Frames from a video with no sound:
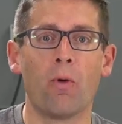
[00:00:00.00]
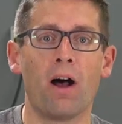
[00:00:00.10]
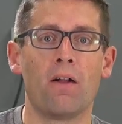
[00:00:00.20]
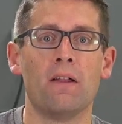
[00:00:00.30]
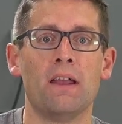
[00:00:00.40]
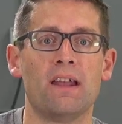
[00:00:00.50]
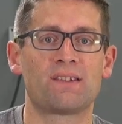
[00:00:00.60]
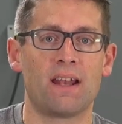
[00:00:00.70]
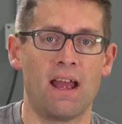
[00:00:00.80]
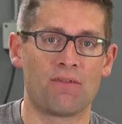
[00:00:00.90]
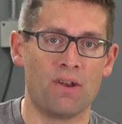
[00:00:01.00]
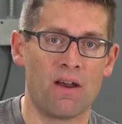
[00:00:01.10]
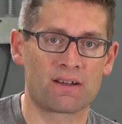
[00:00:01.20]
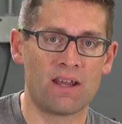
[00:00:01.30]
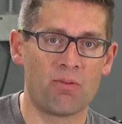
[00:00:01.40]
well. It's going to have the
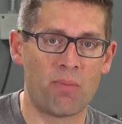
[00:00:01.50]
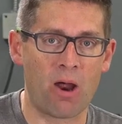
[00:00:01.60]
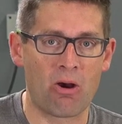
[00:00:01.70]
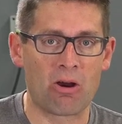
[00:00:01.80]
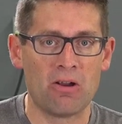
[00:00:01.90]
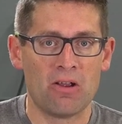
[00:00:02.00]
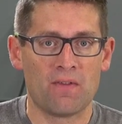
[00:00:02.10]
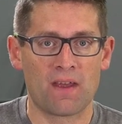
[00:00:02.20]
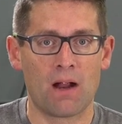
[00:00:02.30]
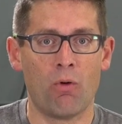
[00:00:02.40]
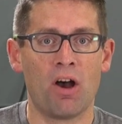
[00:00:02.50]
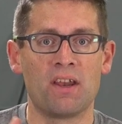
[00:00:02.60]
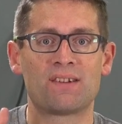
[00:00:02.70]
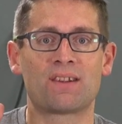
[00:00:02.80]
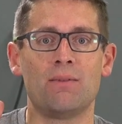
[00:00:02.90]
knockdown power that I
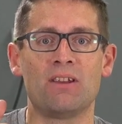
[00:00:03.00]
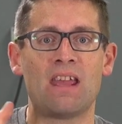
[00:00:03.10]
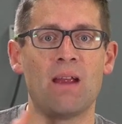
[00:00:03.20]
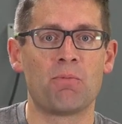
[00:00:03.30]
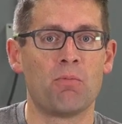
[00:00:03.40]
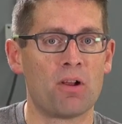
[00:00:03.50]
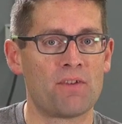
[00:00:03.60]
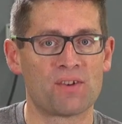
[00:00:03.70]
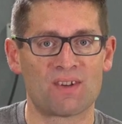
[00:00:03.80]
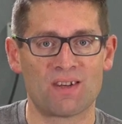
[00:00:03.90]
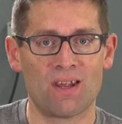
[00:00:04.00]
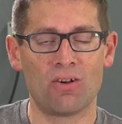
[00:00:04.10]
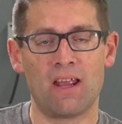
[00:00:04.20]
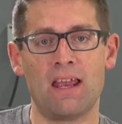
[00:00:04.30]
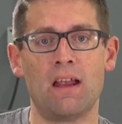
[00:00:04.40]
want. It's going to be capable of those six
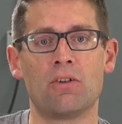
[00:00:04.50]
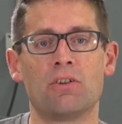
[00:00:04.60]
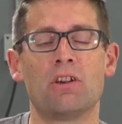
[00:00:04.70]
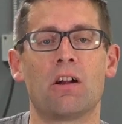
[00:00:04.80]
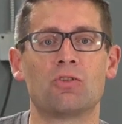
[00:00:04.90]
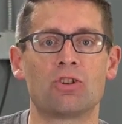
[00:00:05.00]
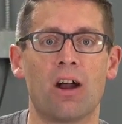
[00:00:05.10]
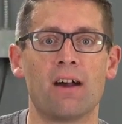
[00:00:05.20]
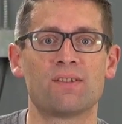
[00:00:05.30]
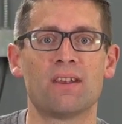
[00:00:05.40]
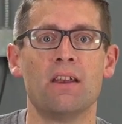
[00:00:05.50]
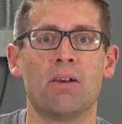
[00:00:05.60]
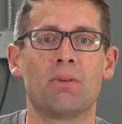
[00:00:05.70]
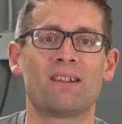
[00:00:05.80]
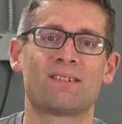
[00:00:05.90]
hundred, eight hundred yard shots,
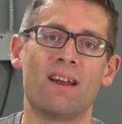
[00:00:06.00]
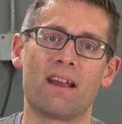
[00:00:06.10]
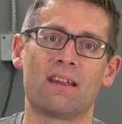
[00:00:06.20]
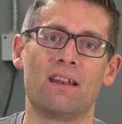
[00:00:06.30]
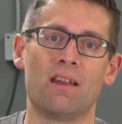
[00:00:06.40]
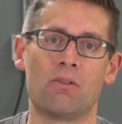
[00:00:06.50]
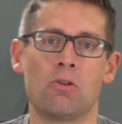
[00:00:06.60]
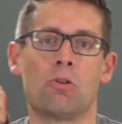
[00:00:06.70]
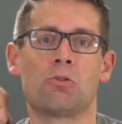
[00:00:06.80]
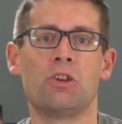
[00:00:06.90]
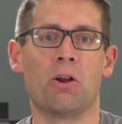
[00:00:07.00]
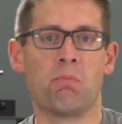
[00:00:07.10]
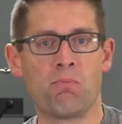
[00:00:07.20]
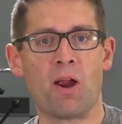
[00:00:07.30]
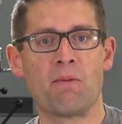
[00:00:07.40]
but it's not going to, you know,
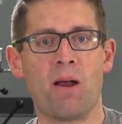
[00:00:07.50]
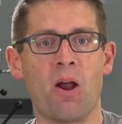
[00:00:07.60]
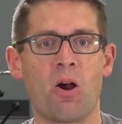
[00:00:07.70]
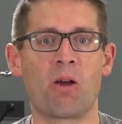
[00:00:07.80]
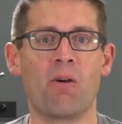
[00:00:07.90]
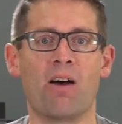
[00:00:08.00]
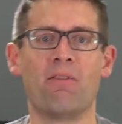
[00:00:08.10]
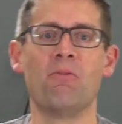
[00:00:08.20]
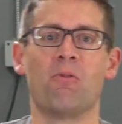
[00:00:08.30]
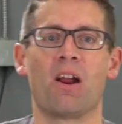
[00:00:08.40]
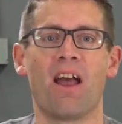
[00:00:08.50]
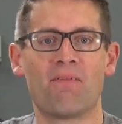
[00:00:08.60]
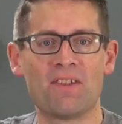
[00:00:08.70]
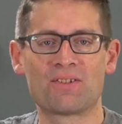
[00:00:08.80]
break my arm off where I have the